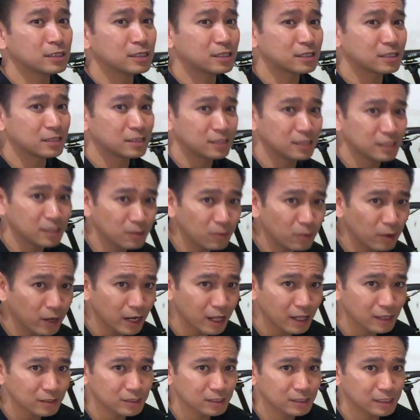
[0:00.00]
see what
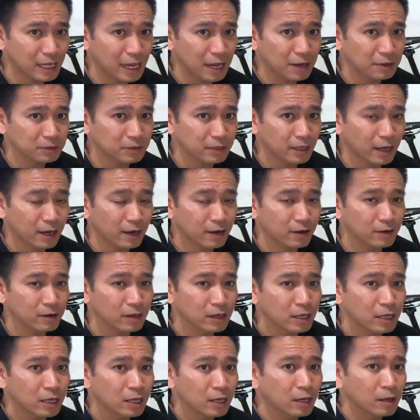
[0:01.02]
else is out there,
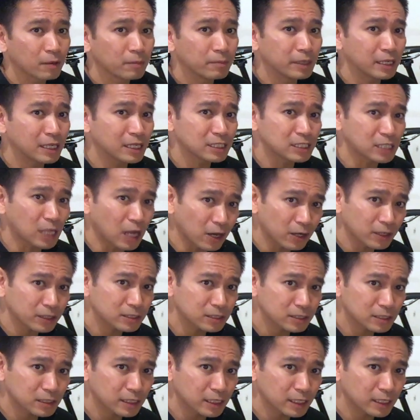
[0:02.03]
because
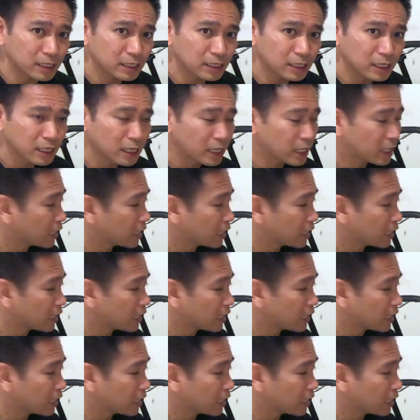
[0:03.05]
honestly,